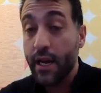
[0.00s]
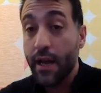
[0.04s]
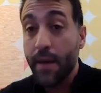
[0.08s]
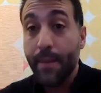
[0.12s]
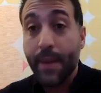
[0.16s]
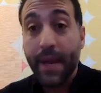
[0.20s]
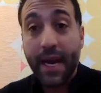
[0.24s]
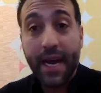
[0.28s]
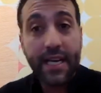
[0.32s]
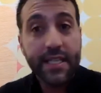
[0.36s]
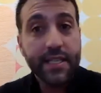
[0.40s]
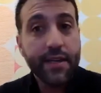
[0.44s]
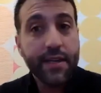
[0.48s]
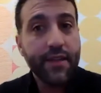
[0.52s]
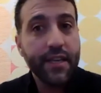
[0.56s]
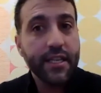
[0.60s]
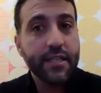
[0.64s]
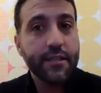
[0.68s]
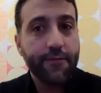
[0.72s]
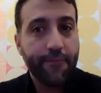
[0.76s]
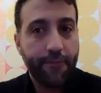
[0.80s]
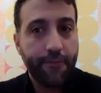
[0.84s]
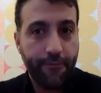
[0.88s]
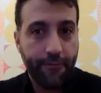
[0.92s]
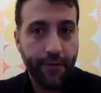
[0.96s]
Because of
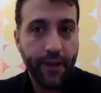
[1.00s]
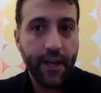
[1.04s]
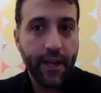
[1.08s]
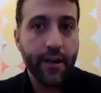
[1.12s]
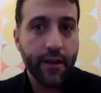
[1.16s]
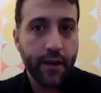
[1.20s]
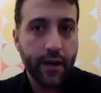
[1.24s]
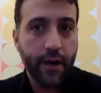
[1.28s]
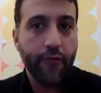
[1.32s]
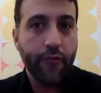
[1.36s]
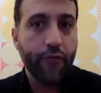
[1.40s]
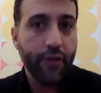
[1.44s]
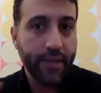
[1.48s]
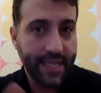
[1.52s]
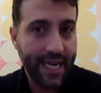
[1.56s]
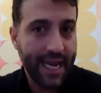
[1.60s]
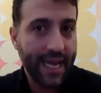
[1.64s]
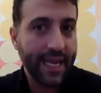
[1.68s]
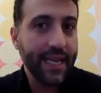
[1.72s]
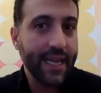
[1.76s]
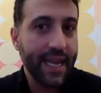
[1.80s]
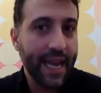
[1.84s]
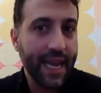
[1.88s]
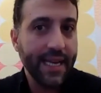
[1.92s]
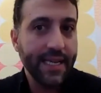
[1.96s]
this fear of
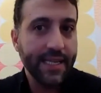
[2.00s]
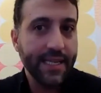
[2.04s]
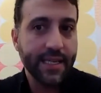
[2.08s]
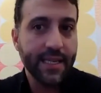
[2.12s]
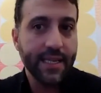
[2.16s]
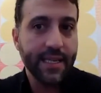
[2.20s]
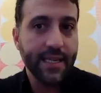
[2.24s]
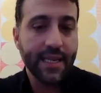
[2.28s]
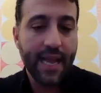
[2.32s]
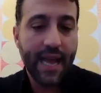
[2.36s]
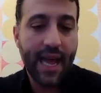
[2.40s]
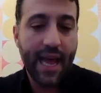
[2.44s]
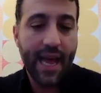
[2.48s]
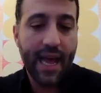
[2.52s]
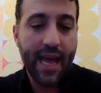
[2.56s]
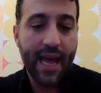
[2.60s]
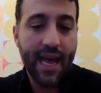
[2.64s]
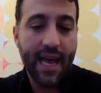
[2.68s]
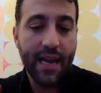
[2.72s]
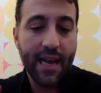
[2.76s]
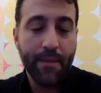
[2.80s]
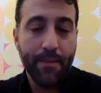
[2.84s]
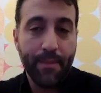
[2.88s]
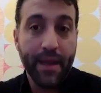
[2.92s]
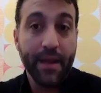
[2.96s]
retaliation
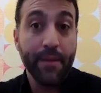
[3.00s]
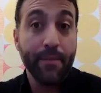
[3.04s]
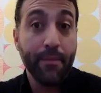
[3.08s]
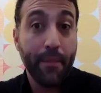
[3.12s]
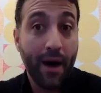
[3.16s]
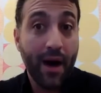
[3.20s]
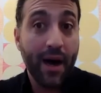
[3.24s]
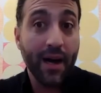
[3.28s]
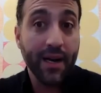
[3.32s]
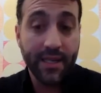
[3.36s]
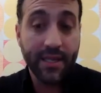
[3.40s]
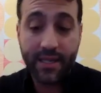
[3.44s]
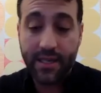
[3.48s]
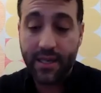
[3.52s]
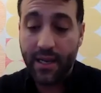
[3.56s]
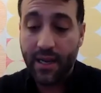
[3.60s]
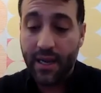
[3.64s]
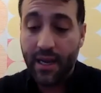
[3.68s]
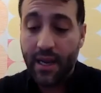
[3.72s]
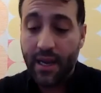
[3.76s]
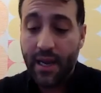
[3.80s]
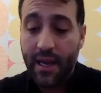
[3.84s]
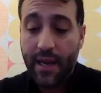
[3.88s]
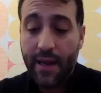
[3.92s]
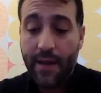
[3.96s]
and being mocked,
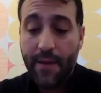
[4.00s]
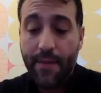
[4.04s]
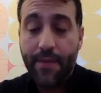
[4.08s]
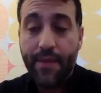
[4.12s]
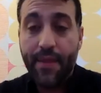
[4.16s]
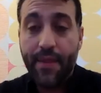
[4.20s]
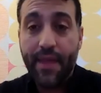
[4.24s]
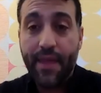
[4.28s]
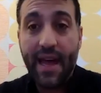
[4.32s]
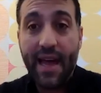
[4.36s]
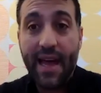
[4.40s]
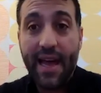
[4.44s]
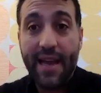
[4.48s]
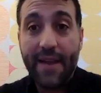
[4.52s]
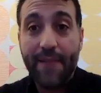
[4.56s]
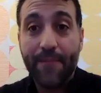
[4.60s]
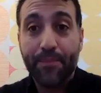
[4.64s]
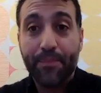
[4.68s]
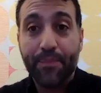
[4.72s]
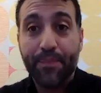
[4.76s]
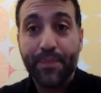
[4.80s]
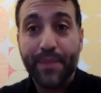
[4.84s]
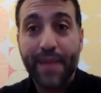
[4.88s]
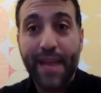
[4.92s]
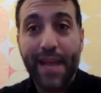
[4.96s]
then
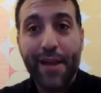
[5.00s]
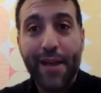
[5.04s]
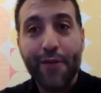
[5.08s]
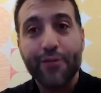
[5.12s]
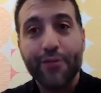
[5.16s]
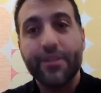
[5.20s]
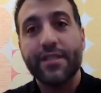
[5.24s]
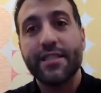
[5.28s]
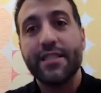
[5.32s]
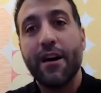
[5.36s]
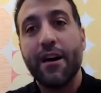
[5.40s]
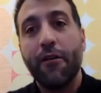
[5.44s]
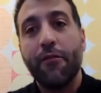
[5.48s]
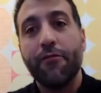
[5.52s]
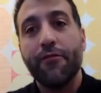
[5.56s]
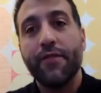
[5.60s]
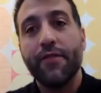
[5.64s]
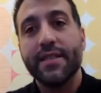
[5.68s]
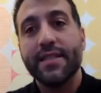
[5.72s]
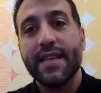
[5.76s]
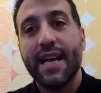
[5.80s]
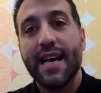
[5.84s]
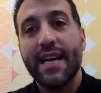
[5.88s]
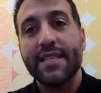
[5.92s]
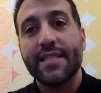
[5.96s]
they use
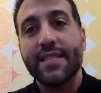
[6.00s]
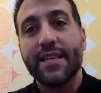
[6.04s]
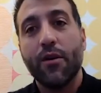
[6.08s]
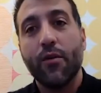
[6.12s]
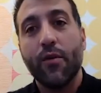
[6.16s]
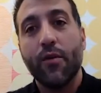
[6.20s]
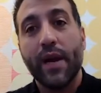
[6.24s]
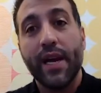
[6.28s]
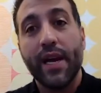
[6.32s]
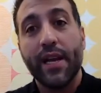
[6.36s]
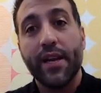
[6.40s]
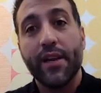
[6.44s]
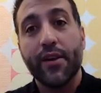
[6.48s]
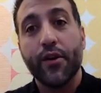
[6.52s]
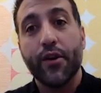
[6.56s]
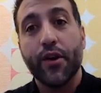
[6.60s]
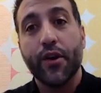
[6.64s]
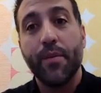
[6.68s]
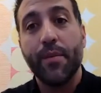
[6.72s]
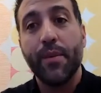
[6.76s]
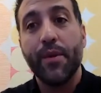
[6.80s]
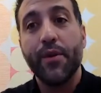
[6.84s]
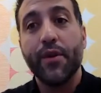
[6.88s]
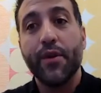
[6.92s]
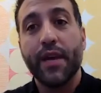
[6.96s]
selfies as a way to
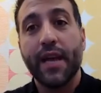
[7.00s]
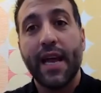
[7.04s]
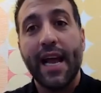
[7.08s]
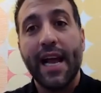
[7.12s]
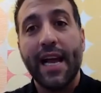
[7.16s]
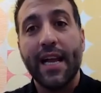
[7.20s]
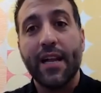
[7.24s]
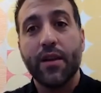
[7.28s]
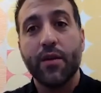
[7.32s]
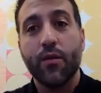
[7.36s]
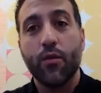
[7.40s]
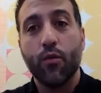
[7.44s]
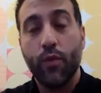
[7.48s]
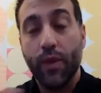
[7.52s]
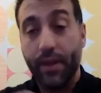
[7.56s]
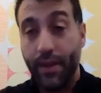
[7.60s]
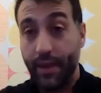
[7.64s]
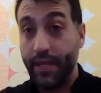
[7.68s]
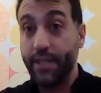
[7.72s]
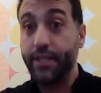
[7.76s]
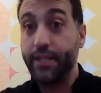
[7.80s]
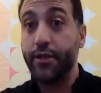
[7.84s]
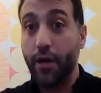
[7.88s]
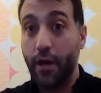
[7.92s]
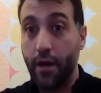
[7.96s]
communicate with
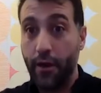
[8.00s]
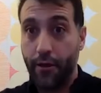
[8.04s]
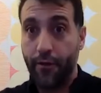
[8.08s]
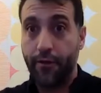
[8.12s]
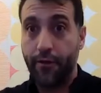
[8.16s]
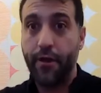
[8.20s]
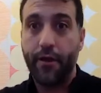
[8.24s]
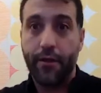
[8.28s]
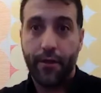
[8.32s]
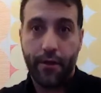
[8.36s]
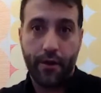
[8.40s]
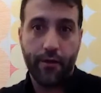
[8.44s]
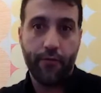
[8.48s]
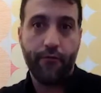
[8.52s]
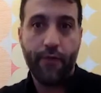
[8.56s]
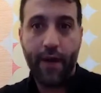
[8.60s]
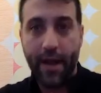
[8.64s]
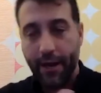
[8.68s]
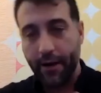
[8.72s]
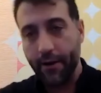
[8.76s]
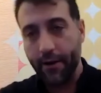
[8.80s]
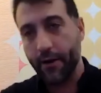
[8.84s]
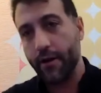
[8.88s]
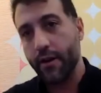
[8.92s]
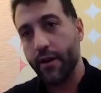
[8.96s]
each other, the
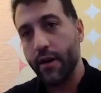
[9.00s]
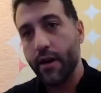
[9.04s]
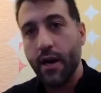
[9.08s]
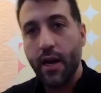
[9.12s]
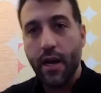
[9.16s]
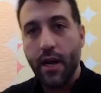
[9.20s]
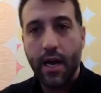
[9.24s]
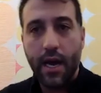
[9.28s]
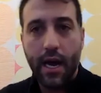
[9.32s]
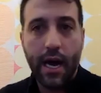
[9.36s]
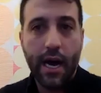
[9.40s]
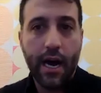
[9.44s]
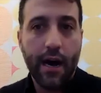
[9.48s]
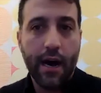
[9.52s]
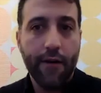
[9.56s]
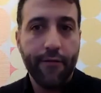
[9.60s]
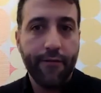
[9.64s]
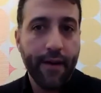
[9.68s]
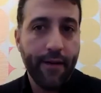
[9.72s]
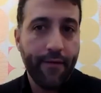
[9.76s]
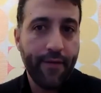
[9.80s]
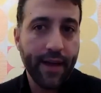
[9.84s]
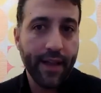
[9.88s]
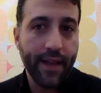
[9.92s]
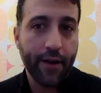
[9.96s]
regular
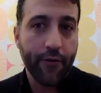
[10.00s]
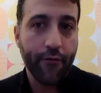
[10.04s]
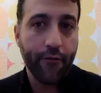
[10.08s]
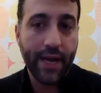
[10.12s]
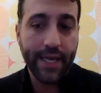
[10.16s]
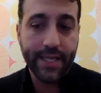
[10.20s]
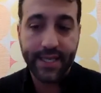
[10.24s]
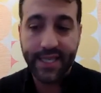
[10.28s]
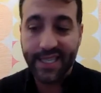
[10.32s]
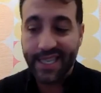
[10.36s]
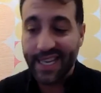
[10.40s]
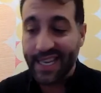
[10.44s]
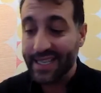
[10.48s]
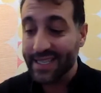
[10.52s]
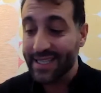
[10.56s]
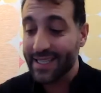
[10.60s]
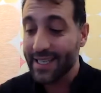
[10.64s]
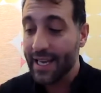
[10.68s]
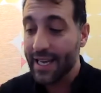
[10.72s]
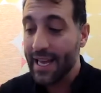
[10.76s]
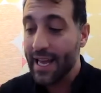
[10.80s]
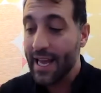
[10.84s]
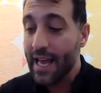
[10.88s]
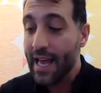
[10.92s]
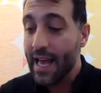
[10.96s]
favela residents.
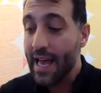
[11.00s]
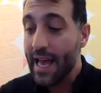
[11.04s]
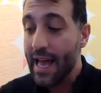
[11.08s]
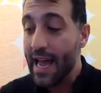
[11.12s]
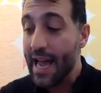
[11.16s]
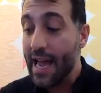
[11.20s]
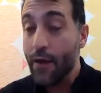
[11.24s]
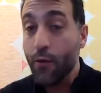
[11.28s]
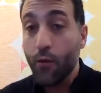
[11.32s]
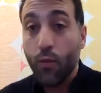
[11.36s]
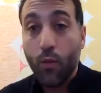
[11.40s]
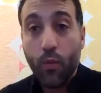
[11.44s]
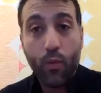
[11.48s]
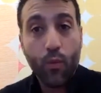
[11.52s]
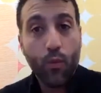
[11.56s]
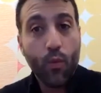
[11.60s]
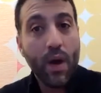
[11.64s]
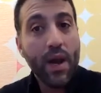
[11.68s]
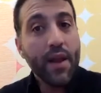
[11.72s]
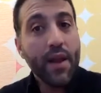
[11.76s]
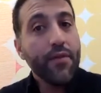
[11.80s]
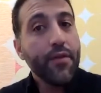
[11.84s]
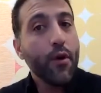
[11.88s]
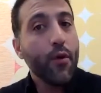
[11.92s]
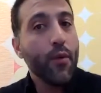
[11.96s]
And one
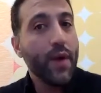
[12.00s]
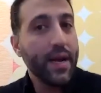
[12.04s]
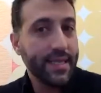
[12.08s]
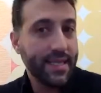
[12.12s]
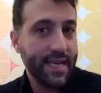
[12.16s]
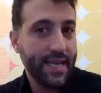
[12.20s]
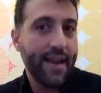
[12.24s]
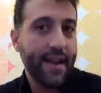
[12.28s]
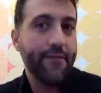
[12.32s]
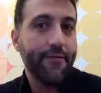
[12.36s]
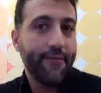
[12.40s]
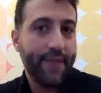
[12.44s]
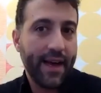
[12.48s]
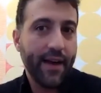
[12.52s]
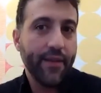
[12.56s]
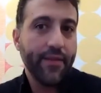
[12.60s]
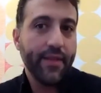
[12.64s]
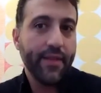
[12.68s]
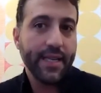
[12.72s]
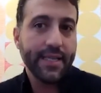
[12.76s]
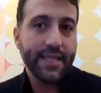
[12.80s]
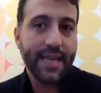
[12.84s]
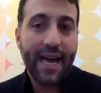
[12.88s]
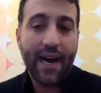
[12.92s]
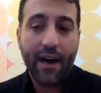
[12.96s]
of the ways that I found
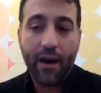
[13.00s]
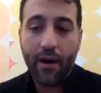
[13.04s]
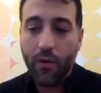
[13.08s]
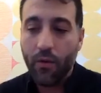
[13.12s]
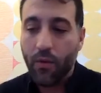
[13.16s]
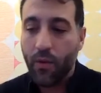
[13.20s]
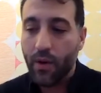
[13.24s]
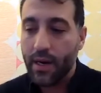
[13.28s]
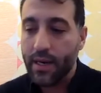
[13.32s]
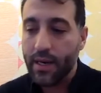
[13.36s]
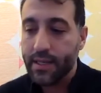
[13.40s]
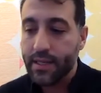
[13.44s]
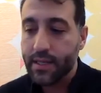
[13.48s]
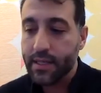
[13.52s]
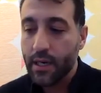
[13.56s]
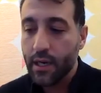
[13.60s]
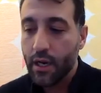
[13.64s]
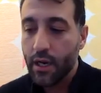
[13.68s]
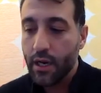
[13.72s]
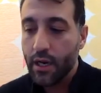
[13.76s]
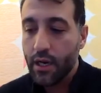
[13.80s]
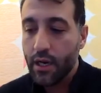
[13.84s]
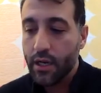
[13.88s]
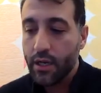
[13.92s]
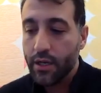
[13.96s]
this out was
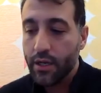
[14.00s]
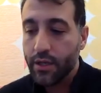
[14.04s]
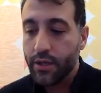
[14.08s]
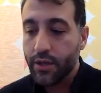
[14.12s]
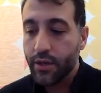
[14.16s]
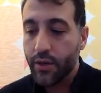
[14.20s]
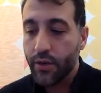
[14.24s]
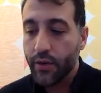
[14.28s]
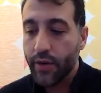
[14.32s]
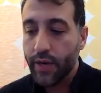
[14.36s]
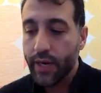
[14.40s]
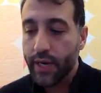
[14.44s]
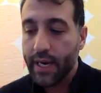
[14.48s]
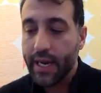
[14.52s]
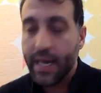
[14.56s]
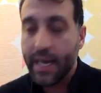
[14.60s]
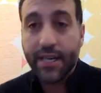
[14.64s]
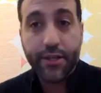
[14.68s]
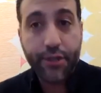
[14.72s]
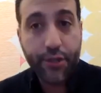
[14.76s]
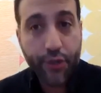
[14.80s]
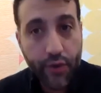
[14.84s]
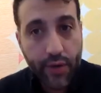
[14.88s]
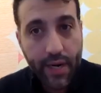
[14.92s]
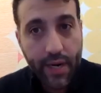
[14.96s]
during a
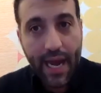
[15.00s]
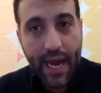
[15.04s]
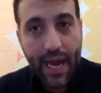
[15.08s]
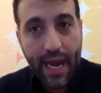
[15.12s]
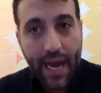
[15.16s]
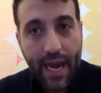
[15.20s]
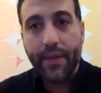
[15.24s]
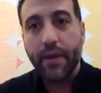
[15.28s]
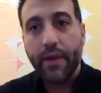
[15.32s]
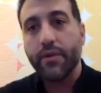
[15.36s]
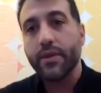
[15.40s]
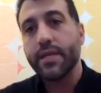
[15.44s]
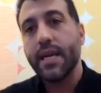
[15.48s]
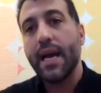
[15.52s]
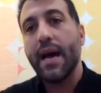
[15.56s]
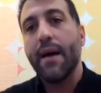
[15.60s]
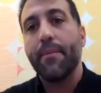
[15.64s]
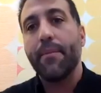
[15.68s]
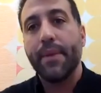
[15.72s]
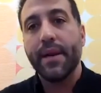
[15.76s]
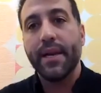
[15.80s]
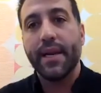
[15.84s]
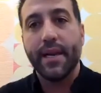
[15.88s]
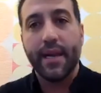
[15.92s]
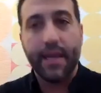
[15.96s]
shootout that was
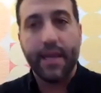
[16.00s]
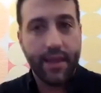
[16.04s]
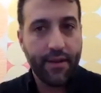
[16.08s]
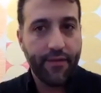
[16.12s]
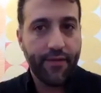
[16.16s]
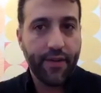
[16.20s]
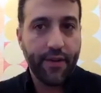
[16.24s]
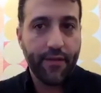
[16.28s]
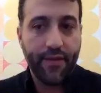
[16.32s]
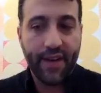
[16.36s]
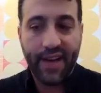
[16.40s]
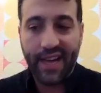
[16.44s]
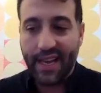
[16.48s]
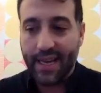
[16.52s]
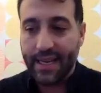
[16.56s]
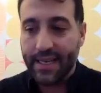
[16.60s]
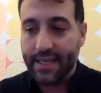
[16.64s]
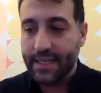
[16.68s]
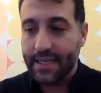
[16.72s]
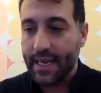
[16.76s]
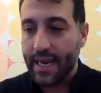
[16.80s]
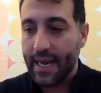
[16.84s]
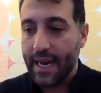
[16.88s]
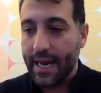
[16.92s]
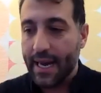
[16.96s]
happening in the favelas.